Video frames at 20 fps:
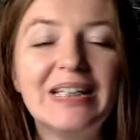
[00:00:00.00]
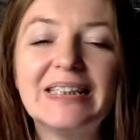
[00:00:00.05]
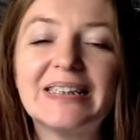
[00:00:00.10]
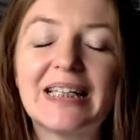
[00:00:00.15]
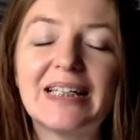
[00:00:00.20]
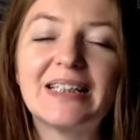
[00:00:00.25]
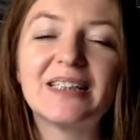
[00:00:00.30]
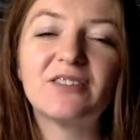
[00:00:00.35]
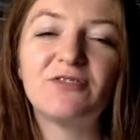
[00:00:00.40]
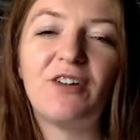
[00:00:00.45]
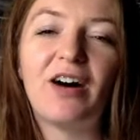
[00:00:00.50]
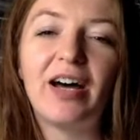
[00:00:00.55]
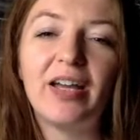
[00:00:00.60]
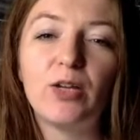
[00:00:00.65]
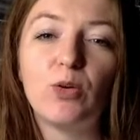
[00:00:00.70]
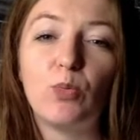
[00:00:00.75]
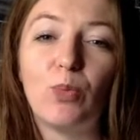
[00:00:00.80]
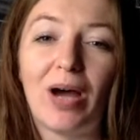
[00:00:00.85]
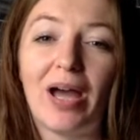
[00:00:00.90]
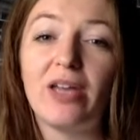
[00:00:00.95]

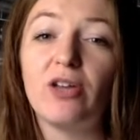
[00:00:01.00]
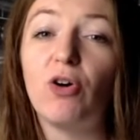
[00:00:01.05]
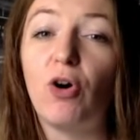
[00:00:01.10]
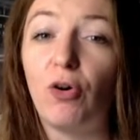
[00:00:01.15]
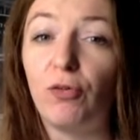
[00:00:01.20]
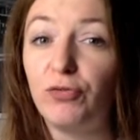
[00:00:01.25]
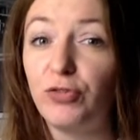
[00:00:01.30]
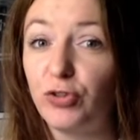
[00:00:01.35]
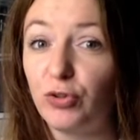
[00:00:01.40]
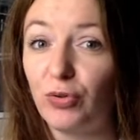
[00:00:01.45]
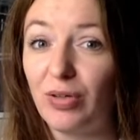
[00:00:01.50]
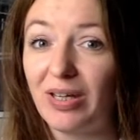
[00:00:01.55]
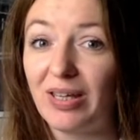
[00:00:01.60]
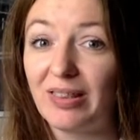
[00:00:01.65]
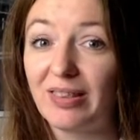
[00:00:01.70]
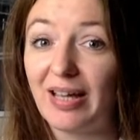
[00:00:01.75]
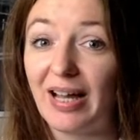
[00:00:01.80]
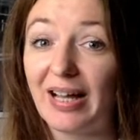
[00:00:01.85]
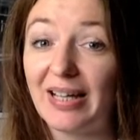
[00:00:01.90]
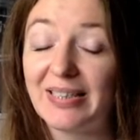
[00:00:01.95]
satisfying way of
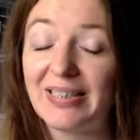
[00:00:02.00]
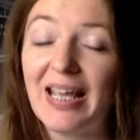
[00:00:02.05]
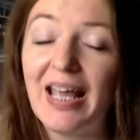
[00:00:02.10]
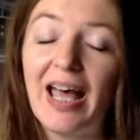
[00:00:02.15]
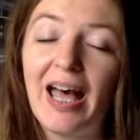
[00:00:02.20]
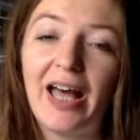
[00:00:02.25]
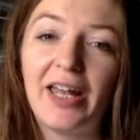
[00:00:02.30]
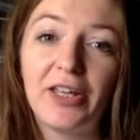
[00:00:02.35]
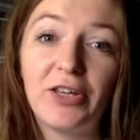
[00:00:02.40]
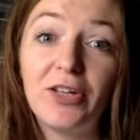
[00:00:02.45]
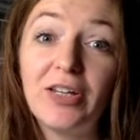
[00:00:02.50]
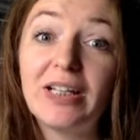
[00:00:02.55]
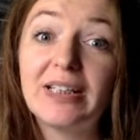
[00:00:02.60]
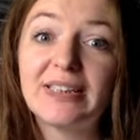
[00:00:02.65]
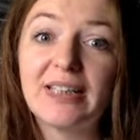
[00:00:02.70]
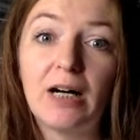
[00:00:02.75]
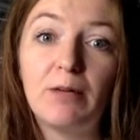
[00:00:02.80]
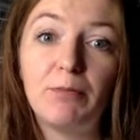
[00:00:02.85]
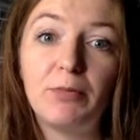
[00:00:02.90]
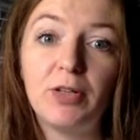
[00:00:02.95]
doing that. And a good
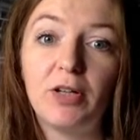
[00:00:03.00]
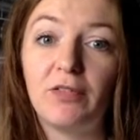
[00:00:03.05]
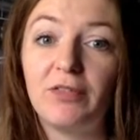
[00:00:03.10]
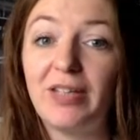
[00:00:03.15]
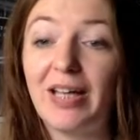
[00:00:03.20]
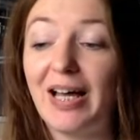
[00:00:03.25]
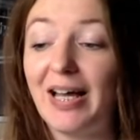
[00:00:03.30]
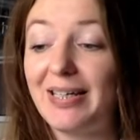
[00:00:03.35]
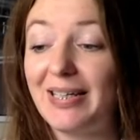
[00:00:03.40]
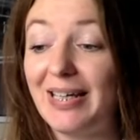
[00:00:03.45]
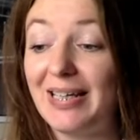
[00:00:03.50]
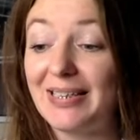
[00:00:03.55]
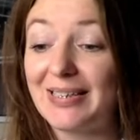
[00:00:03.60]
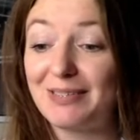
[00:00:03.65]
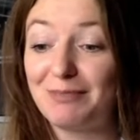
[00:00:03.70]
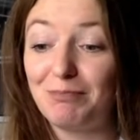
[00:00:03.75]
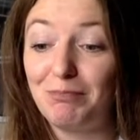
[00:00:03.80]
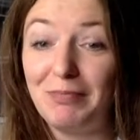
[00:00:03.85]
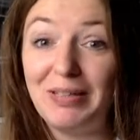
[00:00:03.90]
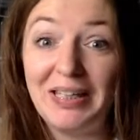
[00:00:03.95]
example of that
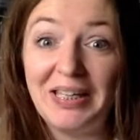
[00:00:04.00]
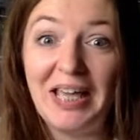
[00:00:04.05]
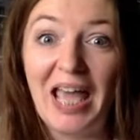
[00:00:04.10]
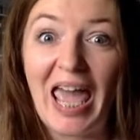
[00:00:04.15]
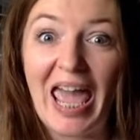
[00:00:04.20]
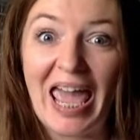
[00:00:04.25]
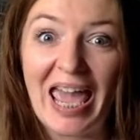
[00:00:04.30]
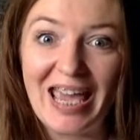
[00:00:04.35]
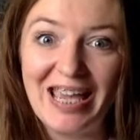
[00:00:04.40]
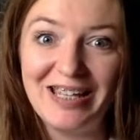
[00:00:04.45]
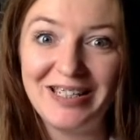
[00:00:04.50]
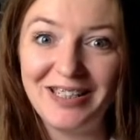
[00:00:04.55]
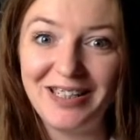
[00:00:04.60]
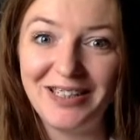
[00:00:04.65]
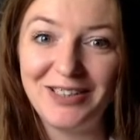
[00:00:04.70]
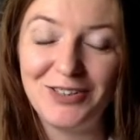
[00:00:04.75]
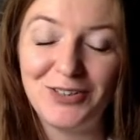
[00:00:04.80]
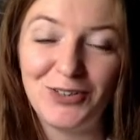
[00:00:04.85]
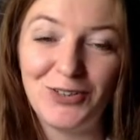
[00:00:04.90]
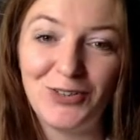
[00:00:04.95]
is me
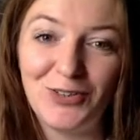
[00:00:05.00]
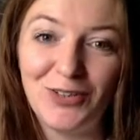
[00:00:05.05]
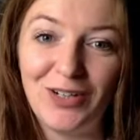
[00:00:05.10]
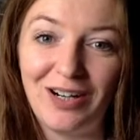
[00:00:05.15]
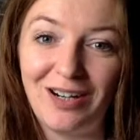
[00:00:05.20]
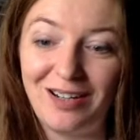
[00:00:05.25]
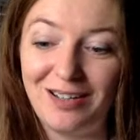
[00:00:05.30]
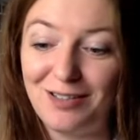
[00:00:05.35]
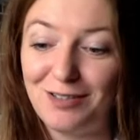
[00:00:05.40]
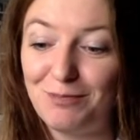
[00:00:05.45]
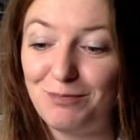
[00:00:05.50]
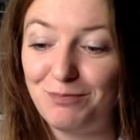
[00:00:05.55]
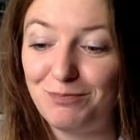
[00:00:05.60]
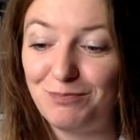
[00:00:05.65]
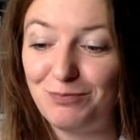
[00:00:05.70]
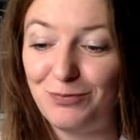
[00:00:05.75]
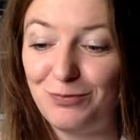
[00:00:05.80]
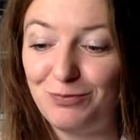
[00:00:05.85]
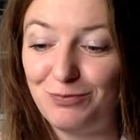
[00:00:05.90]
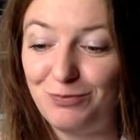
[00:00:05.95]
hating to
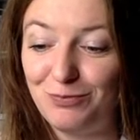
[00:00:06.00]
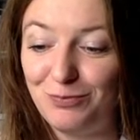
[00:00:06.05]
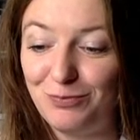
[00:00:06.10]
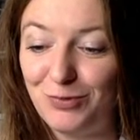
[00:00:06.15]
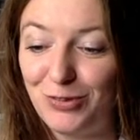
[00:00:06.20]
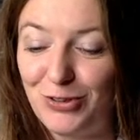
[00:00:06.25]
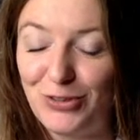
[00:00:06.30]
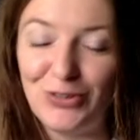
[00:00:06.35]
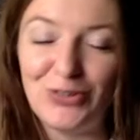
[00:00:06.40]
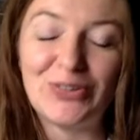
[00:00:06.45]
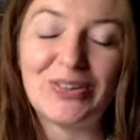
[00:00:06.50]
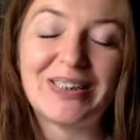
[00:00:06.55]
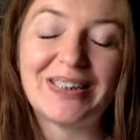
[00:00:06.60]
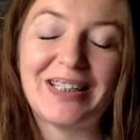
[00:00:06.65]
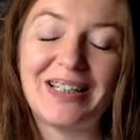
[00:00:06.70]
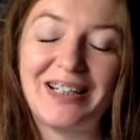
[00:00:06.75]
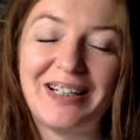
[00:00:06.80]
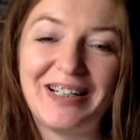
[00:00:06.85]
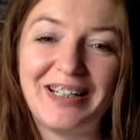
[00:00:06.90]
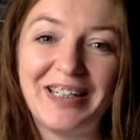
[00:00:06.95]
use
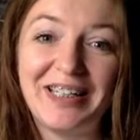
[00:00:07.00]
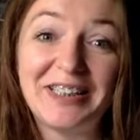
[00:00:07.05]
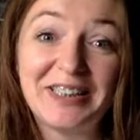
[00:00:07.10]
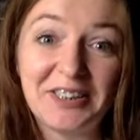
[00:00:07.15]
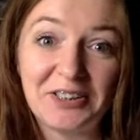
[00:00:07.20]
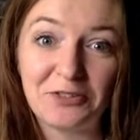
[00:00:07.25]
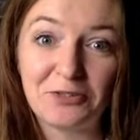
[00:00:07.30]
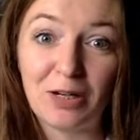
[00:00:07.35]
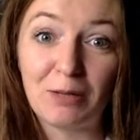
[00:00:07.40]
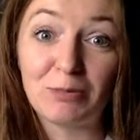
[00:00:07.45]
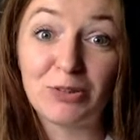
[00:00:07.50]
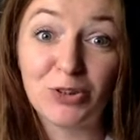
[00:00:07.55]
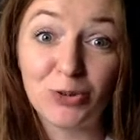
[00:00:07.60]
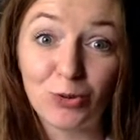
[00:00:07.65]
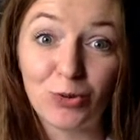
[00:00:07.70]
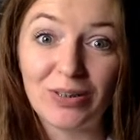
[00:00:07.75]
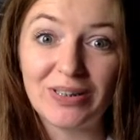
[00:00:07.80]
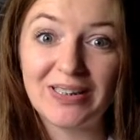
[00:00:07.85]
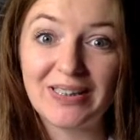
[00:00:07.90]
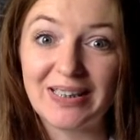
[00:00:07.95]
Instagram
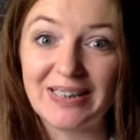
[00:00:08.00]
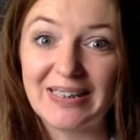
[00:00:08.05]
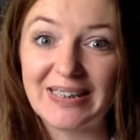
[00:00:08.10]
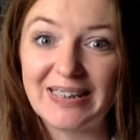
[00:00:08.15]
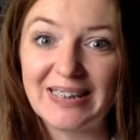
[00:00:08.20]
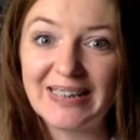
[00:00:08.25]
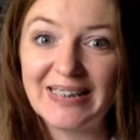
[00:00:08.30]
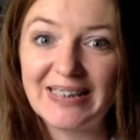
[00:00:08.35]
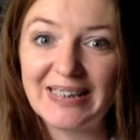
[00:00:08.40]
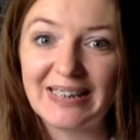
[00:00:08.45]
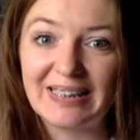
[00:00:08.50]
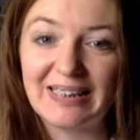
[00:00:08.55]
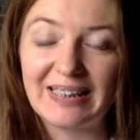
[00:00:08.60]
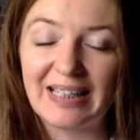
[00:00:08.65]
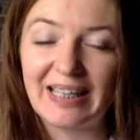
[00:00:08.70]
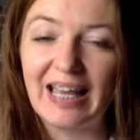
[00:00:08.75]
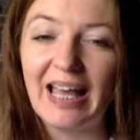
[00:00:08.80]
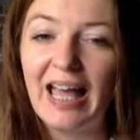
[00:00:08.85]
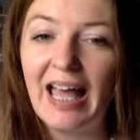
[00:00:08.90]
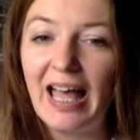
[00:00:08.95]
stories
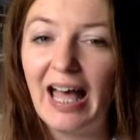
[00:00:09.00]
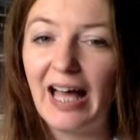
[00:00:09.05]
consistently.